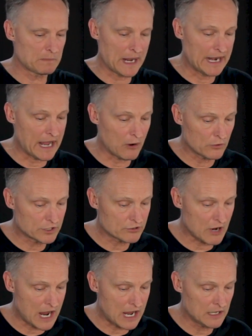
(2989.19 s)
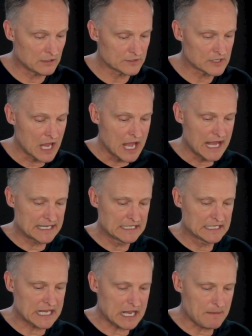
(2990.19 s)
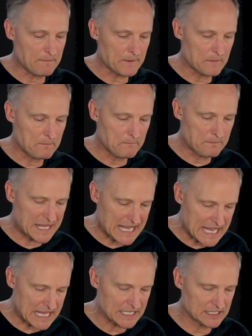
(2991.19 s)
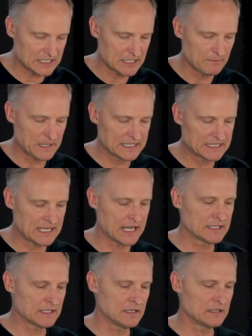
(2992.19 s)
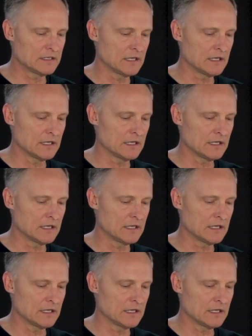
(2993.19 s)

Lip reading: As a consequence, life comes into proper focus.